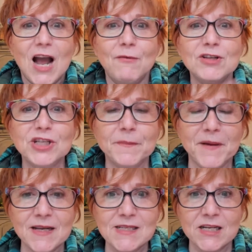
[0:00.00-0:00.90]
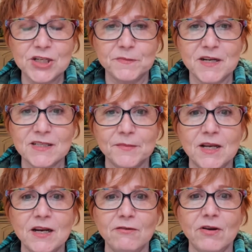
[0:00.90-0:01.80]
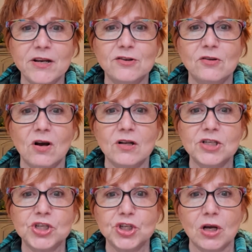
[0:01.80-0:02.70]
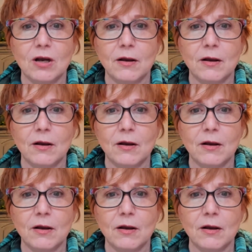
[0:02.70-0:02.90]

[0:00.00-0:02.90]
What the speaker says: I want you to pay attention, because I'm getting ready to launch